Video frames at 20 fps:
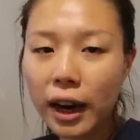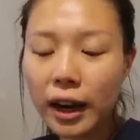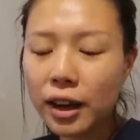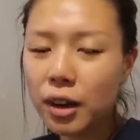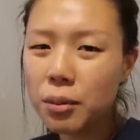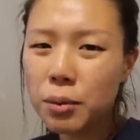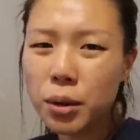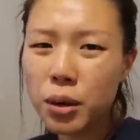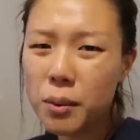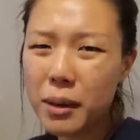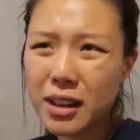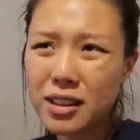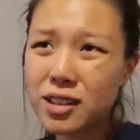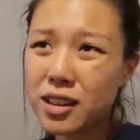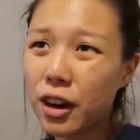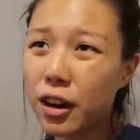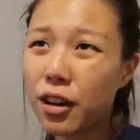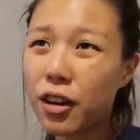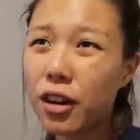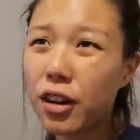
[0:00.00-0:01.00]
I didn't put
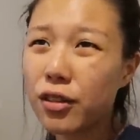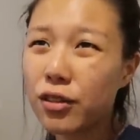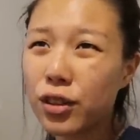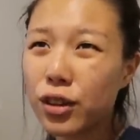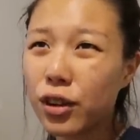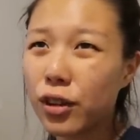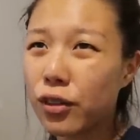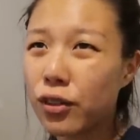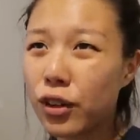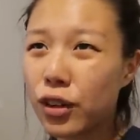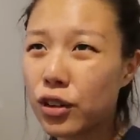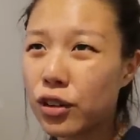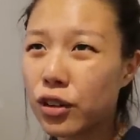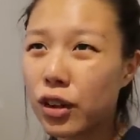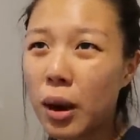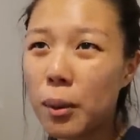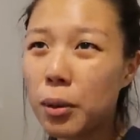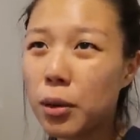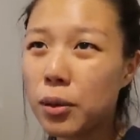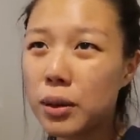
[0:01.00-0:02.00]
mascara on for the first
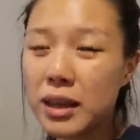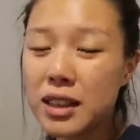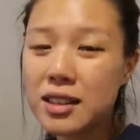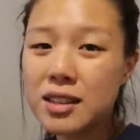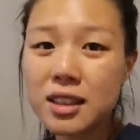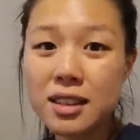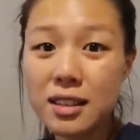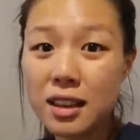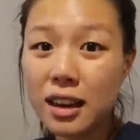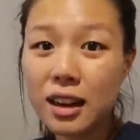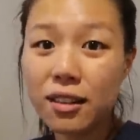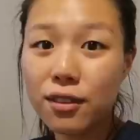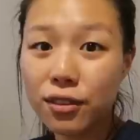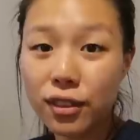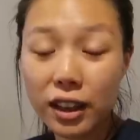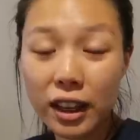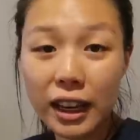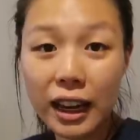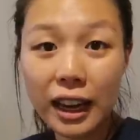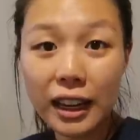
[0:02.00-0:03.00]
couple weeks because I didn't
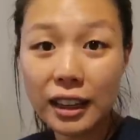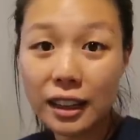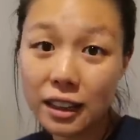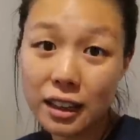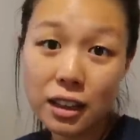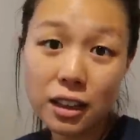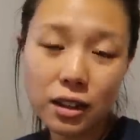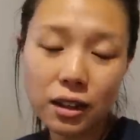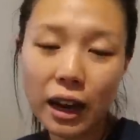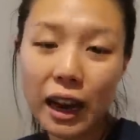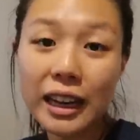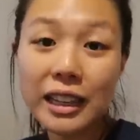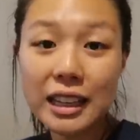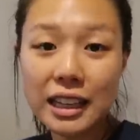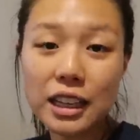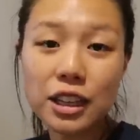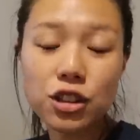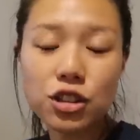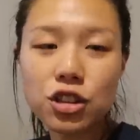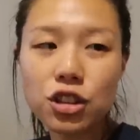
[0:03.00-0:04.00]
feel like I
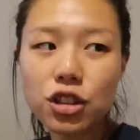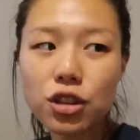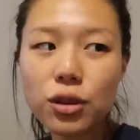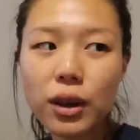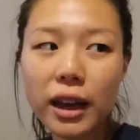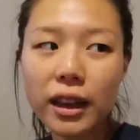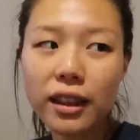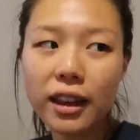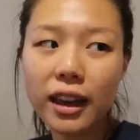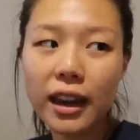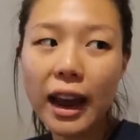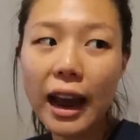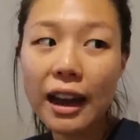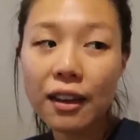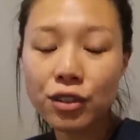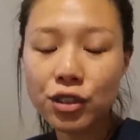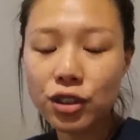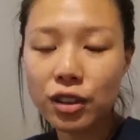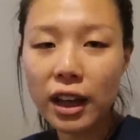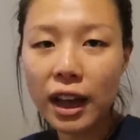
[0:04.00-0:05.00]
needed to. And then
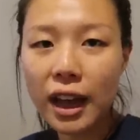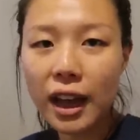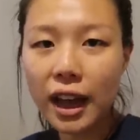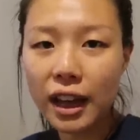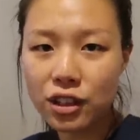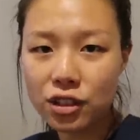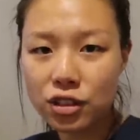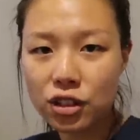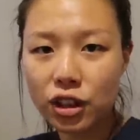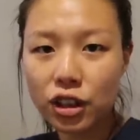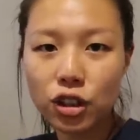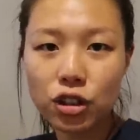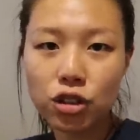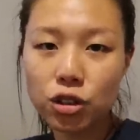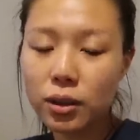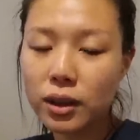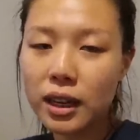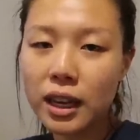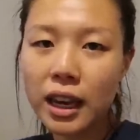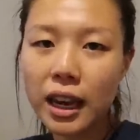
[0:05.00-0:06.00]
after that, I started
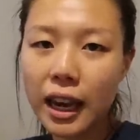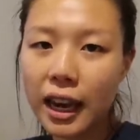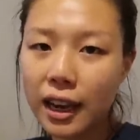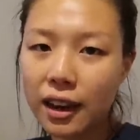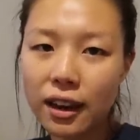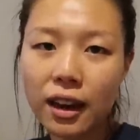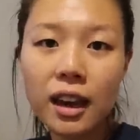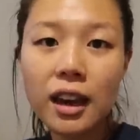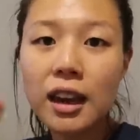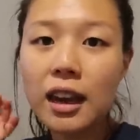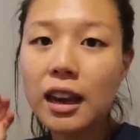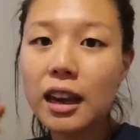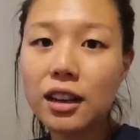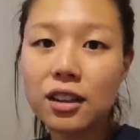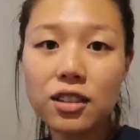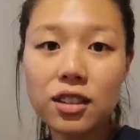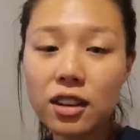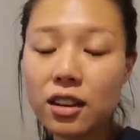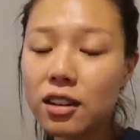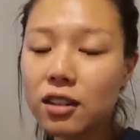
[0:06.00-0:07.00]
doing it, and
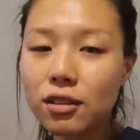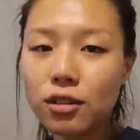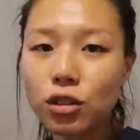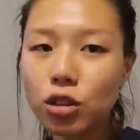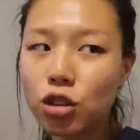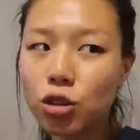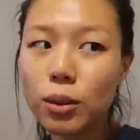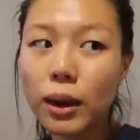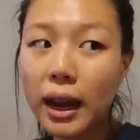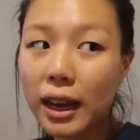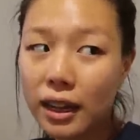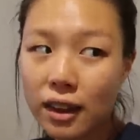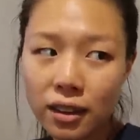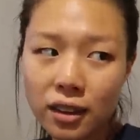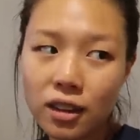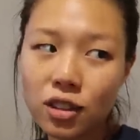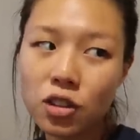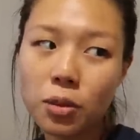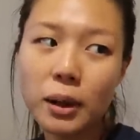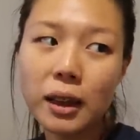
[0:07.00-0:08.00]
it didn't do
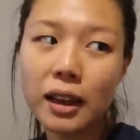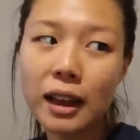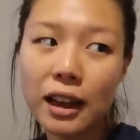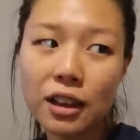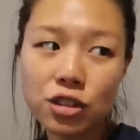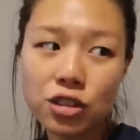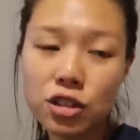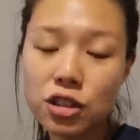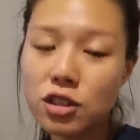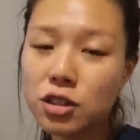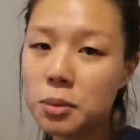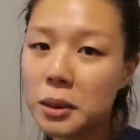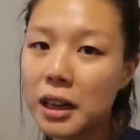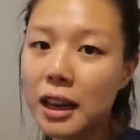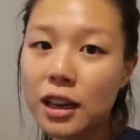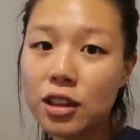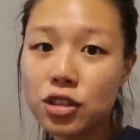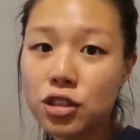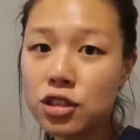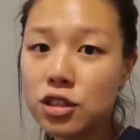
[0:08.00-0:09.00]
anything to my lashes. My
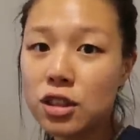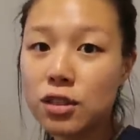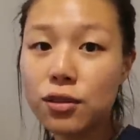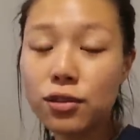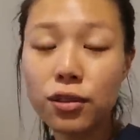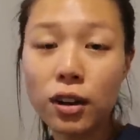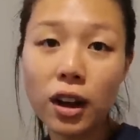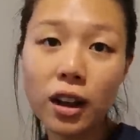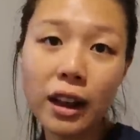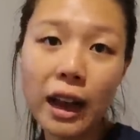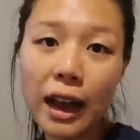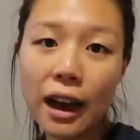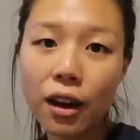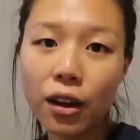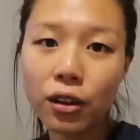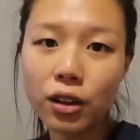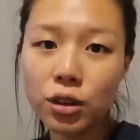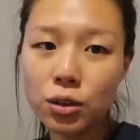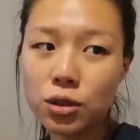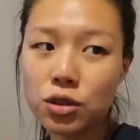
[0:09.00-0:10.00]
lashes didn't fall
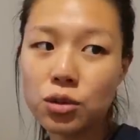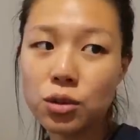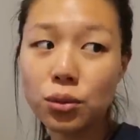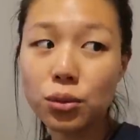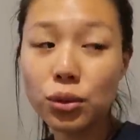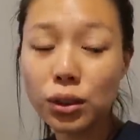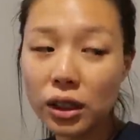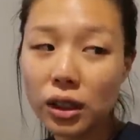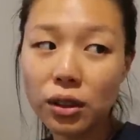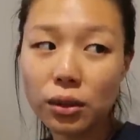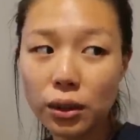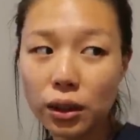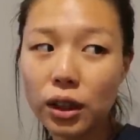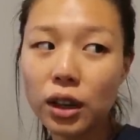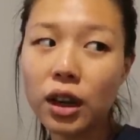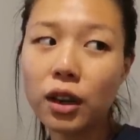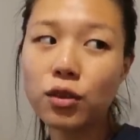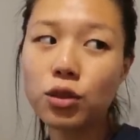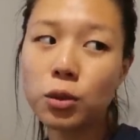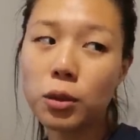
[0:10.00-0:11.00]
out. It was a really, really
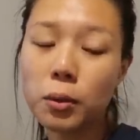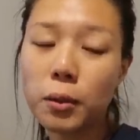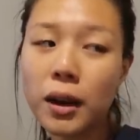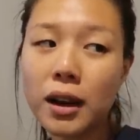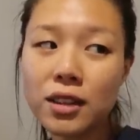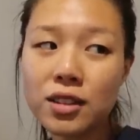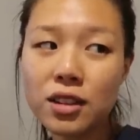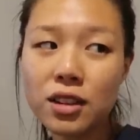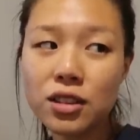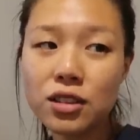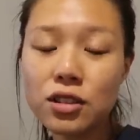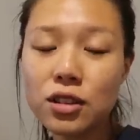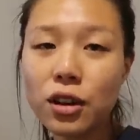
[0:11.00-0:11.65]
comfortable process.